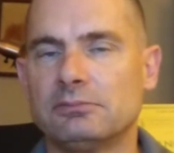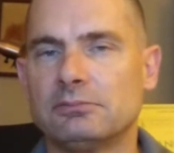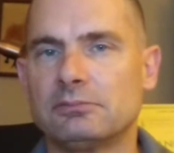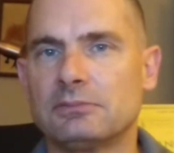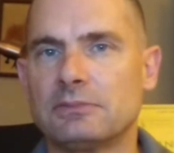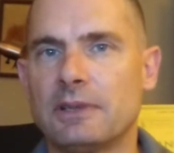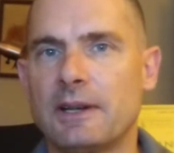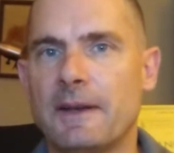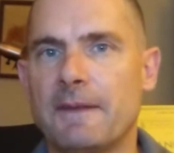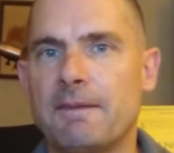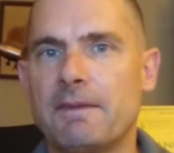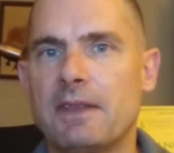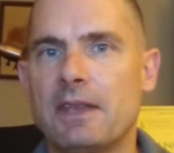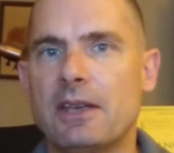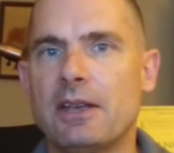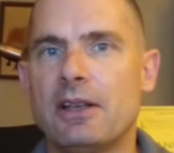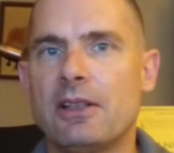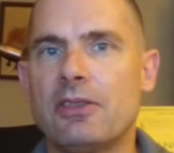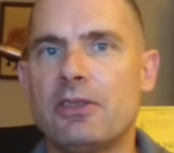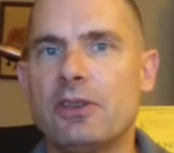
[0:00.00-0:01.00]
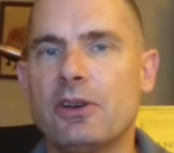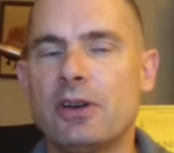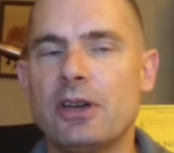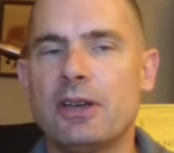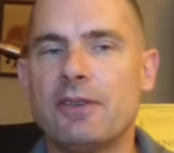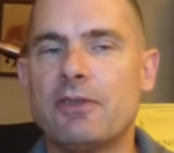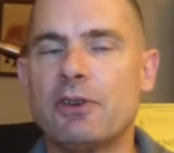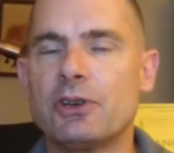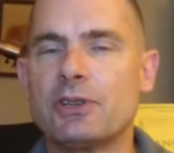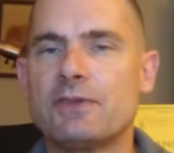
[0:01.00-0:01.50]
Right?
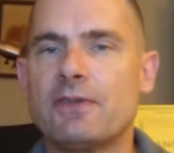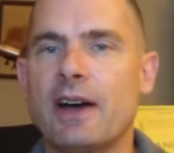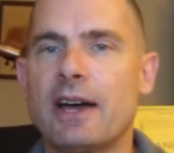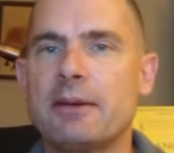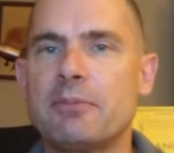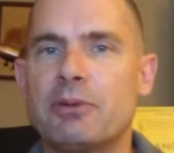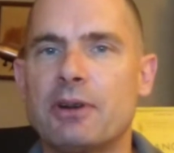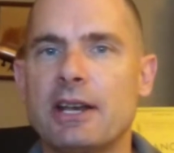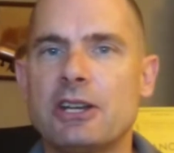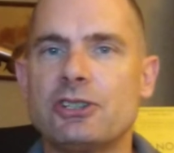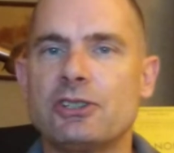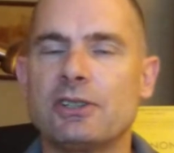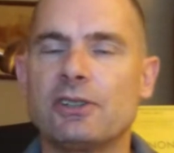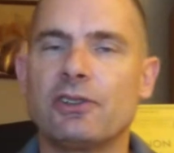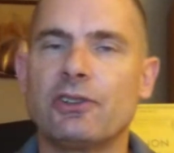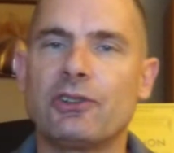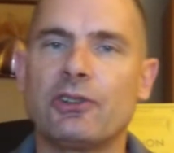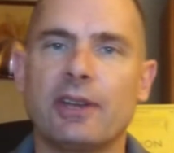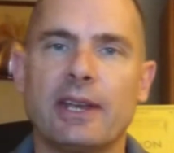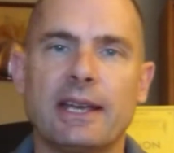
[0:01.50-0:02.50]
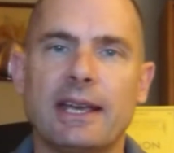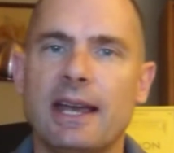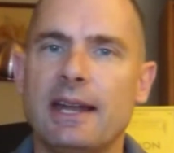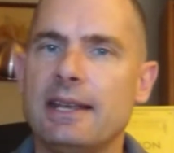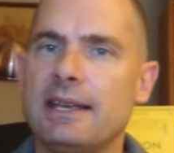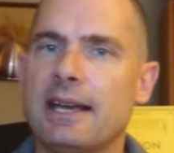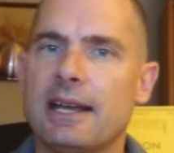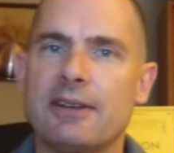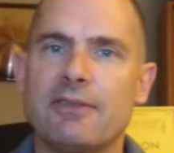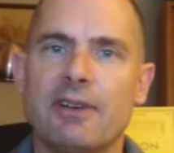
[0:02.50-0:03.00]
If those vibrations, like any
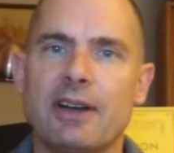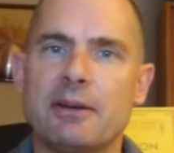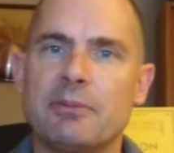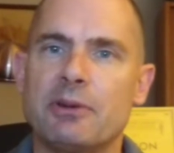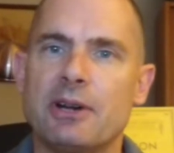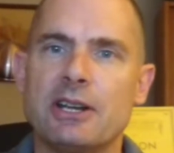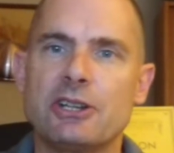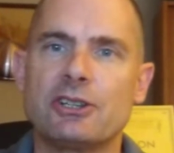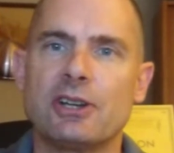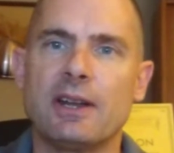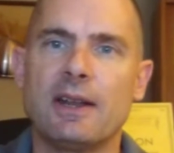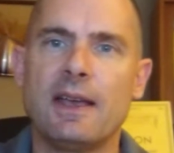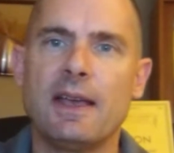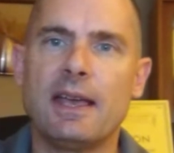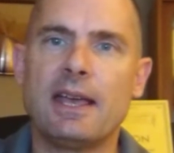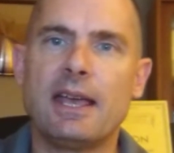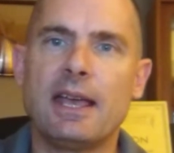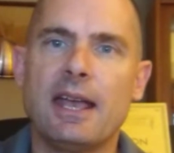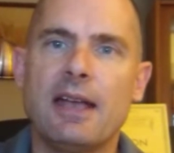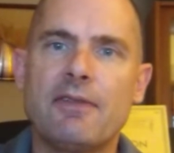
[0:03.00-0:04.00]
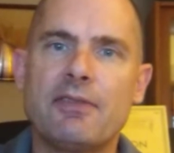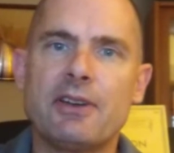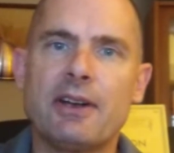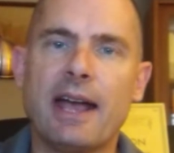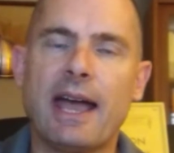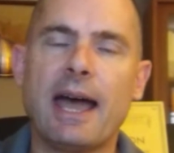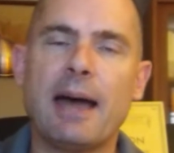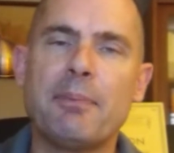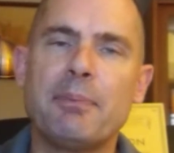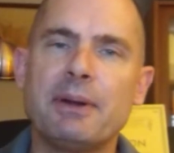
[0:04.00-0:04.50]
kind of vibration, if they're
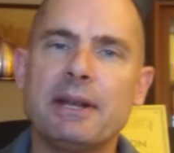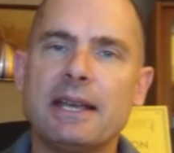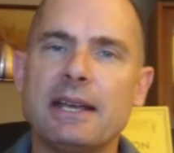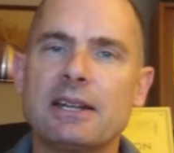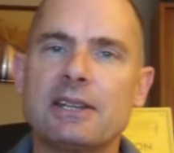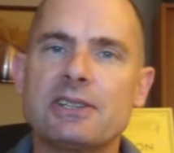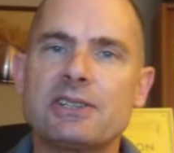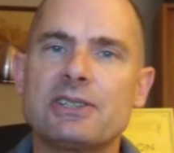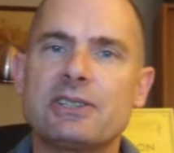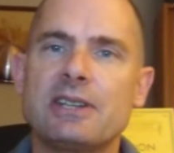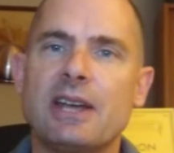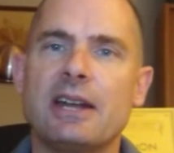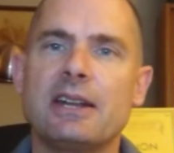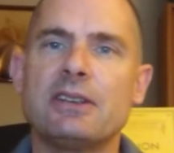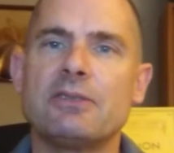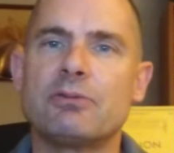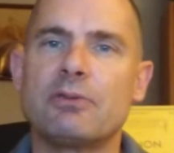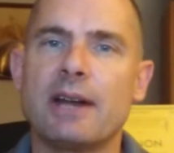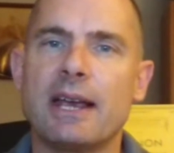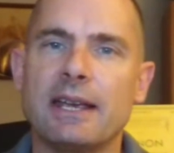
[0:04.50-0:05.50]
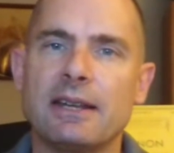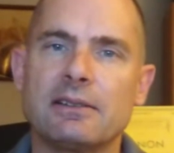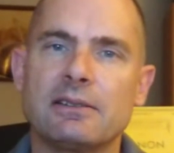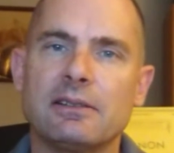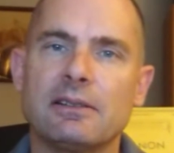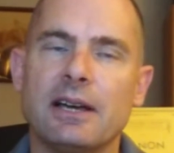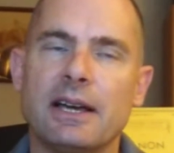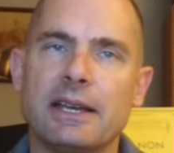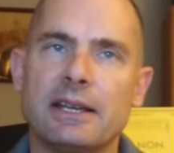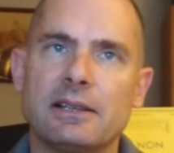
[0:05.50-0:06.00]
happening at a steady rate,
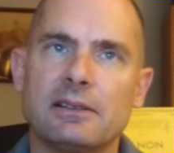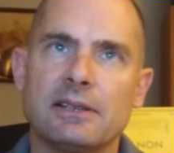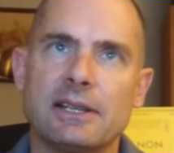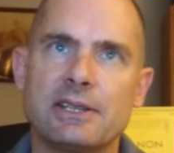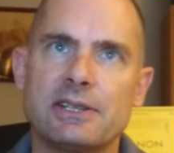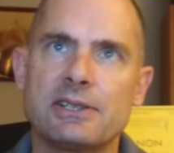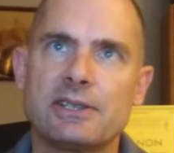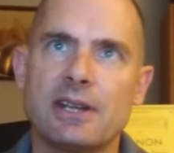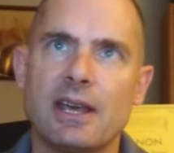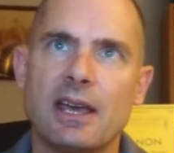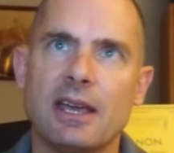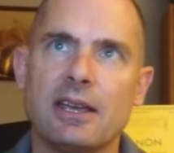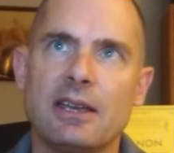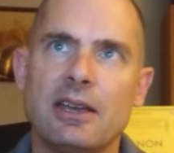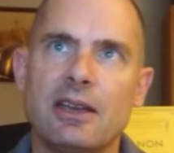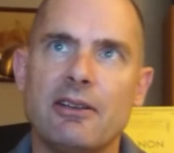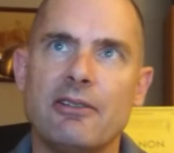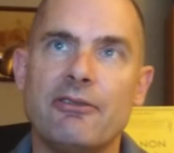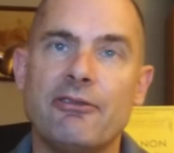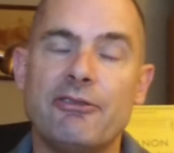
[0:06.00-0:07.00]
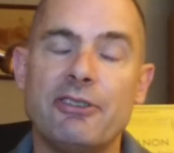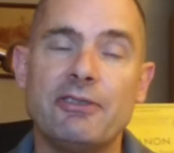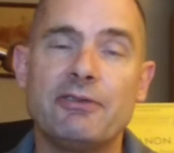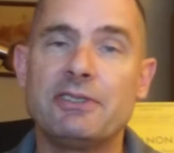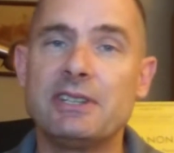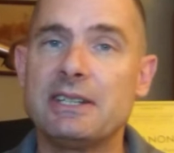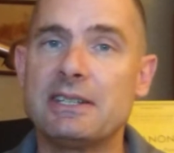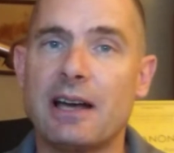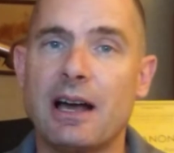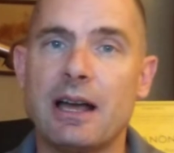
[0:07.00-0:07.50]
like let's say
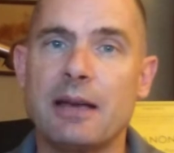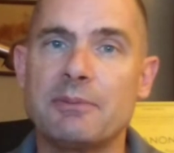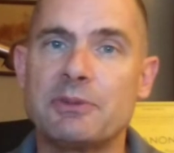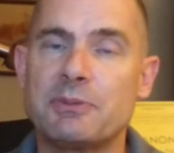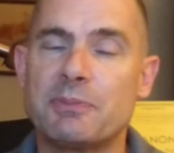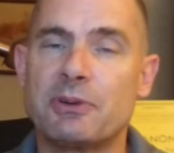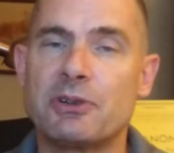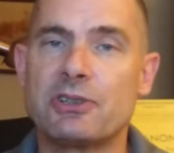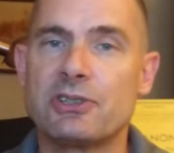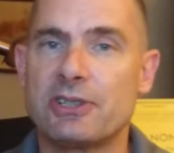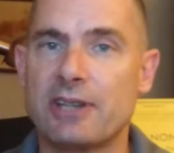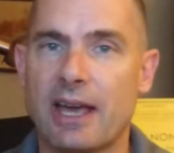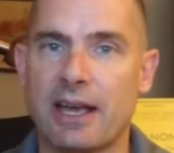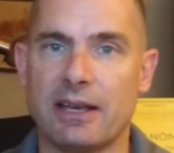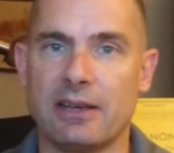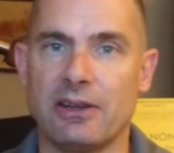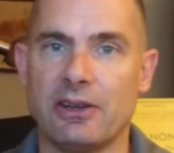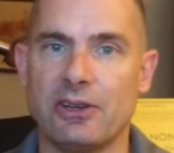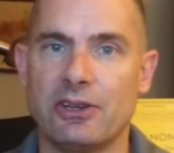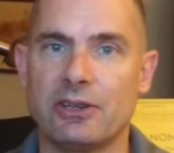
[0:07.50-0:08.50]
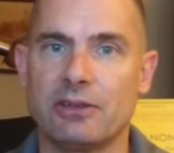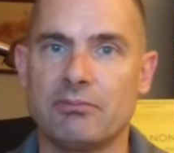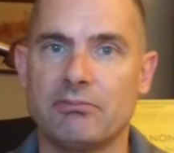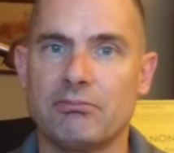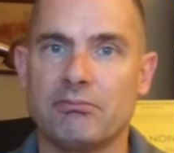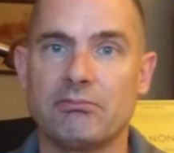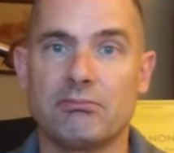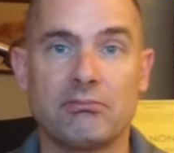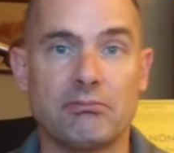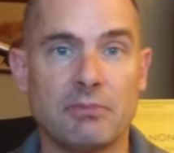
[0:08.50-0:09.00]
50 times per second,
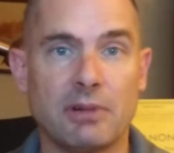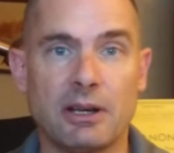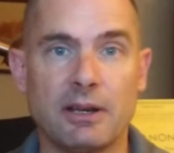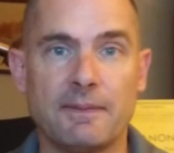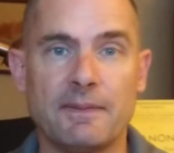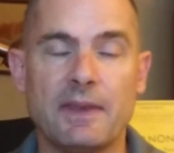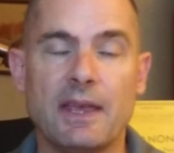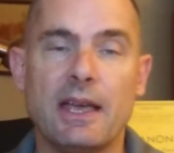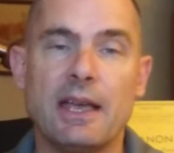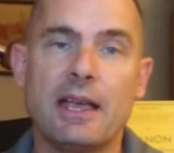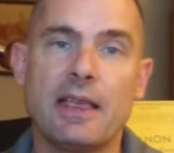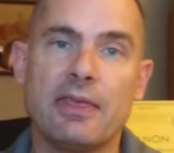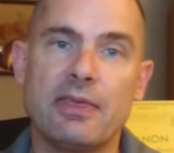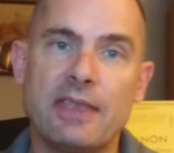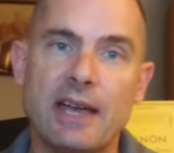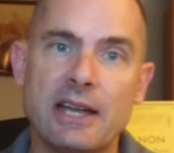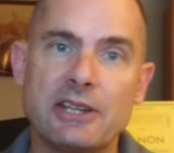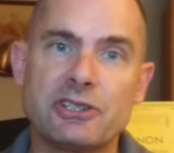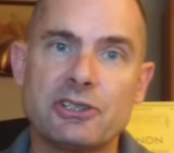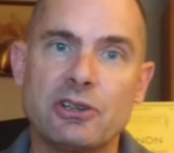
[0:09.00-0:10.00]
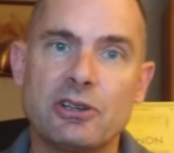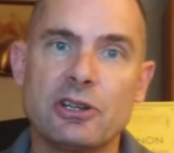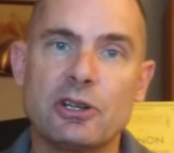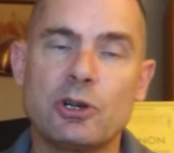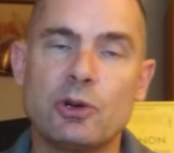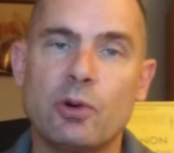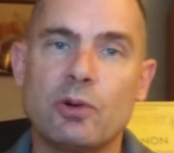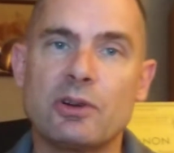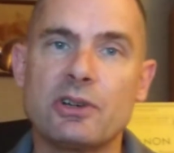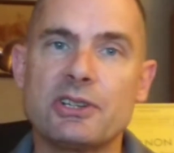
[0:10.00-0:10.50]
right? That's going to
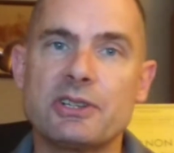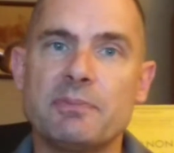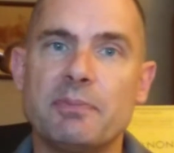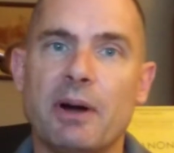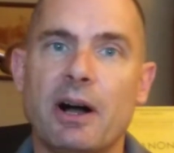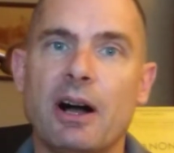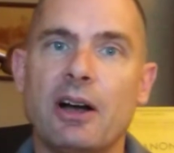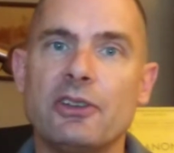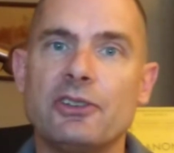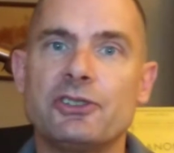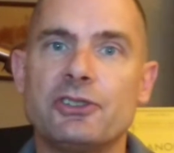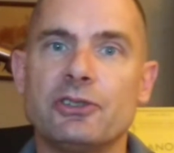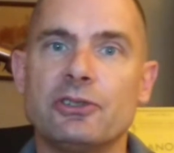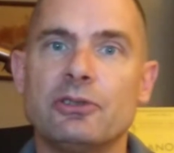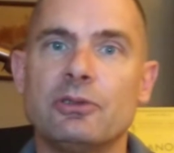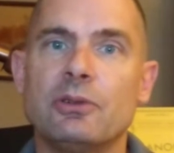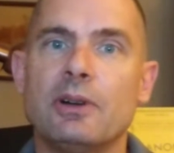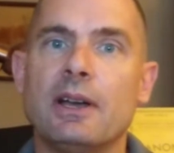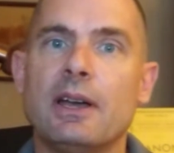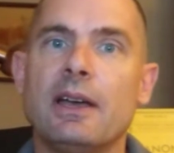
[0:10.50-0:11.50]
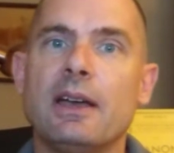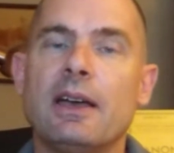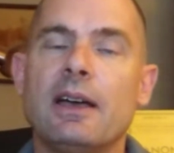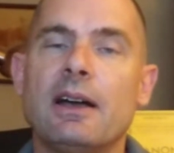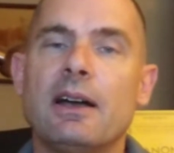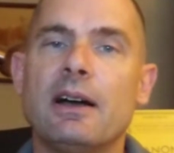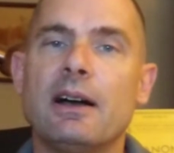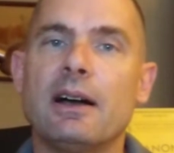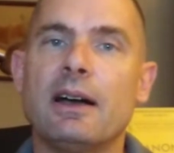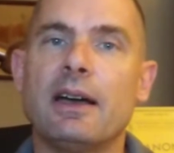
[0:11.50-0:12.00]
correspond to
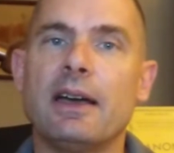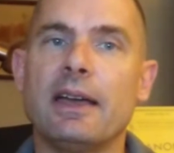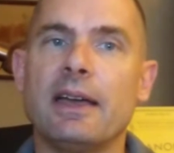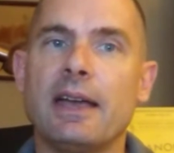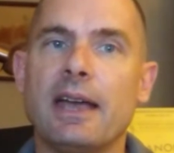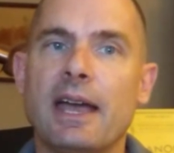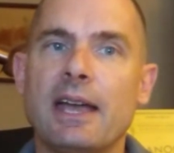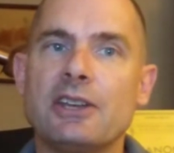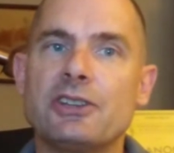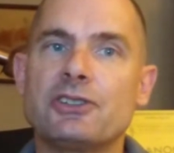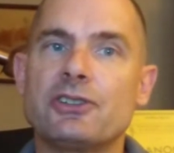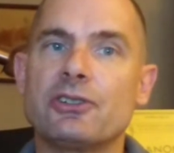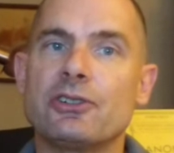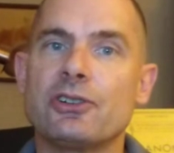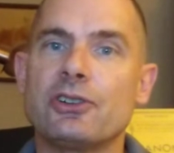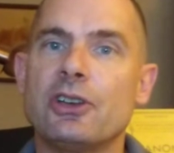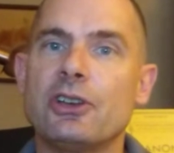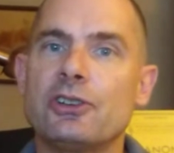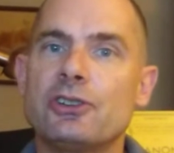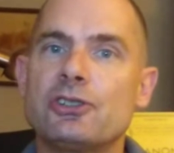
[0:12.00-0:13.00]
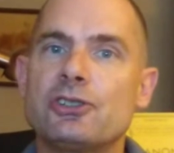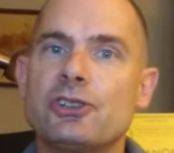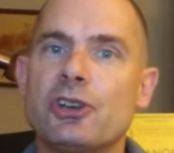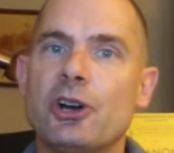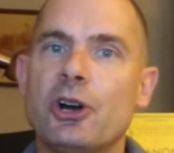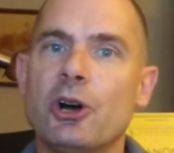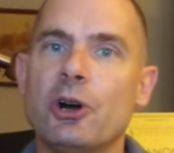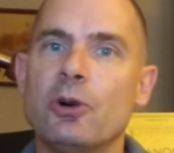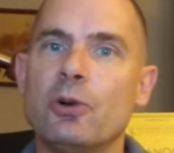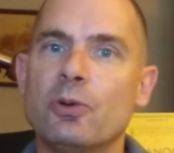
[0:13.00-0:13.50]
a certain
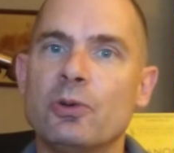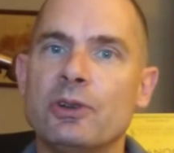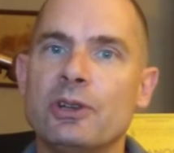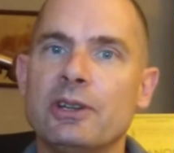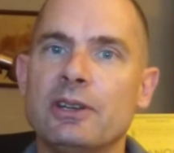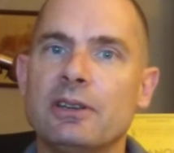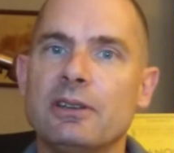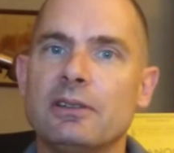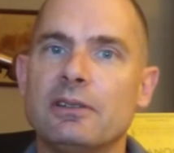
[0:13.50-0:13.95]
tone,